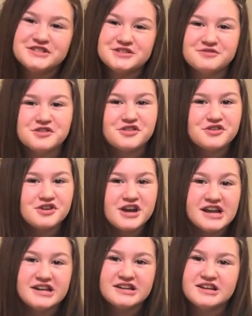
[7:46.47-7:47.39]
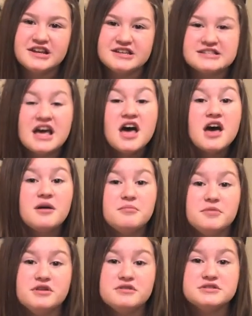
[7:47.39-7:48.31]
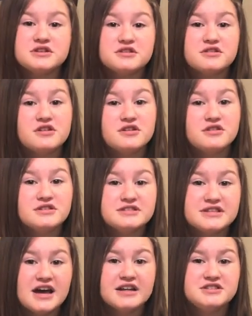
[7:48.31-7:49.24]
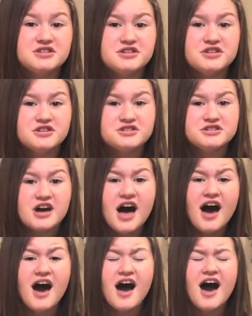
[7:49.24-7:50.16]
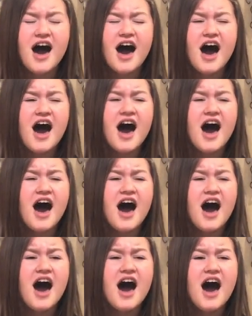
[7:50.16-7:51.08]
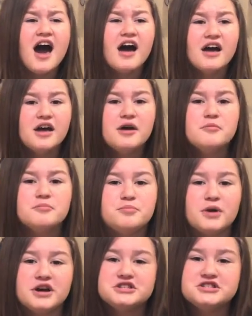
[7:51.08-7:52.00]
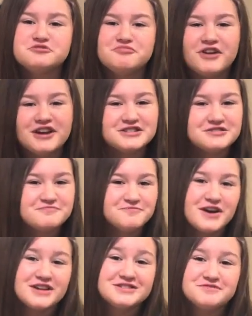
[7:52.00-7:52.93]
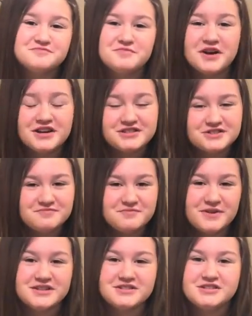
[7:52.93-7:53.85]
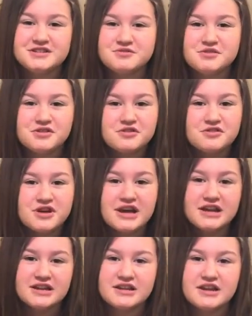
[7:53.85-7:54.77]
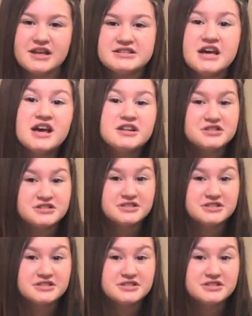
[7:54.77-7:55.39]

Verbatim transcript: greatness, the your jaw. Brush, brush, brush, brush, brush greatness, just